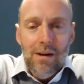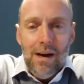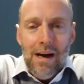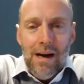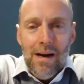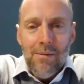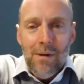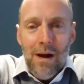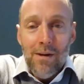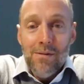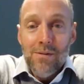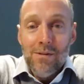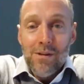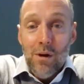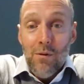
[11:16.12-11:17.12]
And,
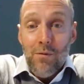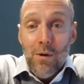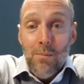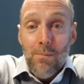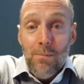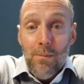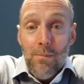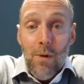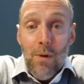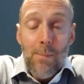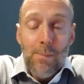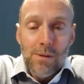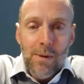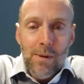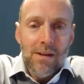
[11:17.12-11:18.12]
and so from my
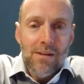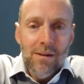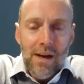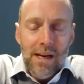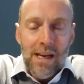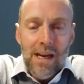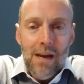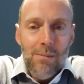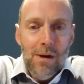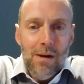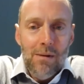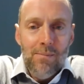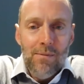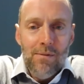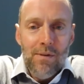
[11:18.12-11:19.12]
perspective, I came
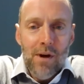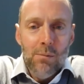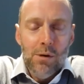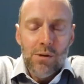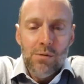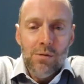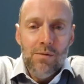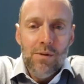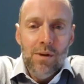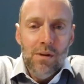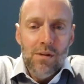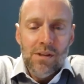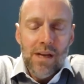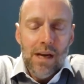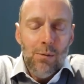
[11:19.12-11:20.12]
in very much with a
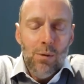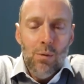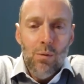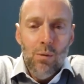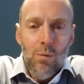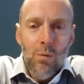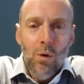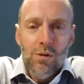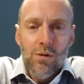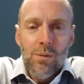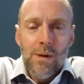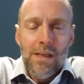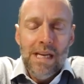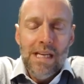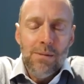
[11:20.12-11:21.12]
view to saying, well, what do
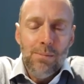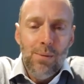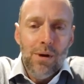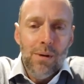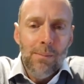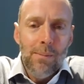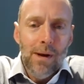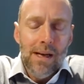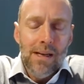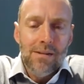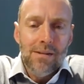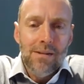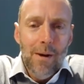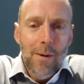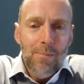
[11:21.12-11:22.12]
we need to put in
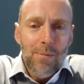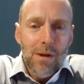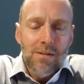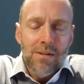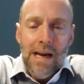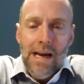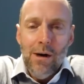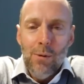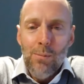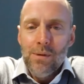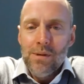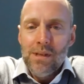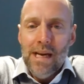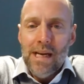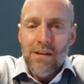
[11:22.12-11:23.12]
place to help
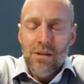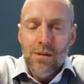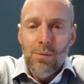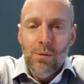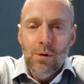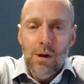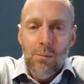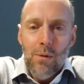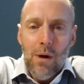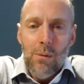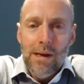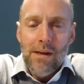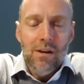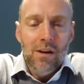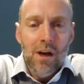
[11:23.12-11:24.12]
us get to the point where
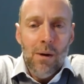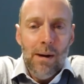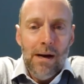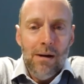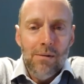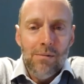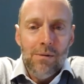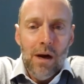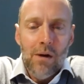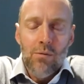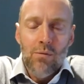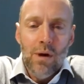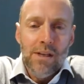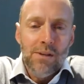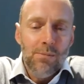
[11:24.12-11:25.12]
we can go out and,
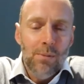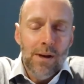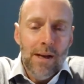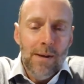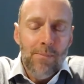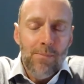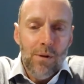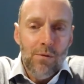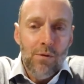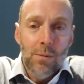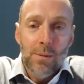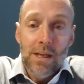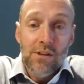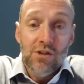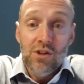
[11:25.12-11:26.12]
and raise money
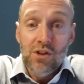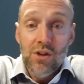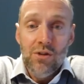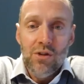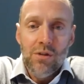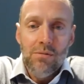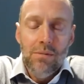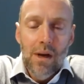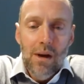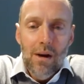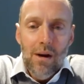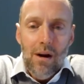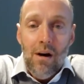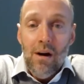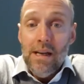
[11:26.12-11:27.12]
from an institution,
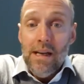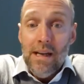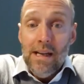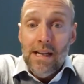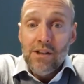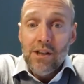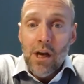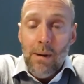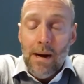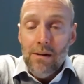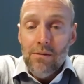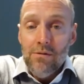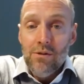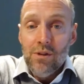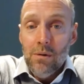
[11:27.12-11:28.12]
that is let's go
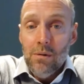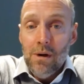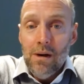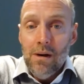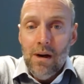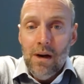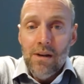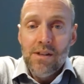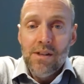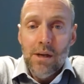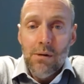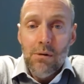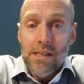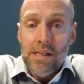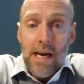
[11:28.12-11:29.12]
out and do a, a
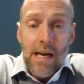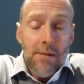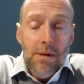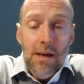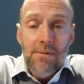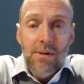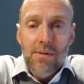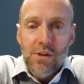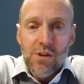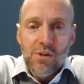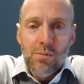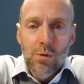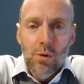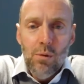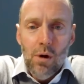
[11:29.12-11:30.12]
Series A, even if it's a
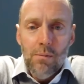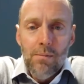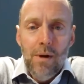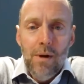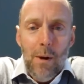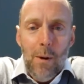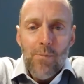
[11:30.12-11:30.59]
small one.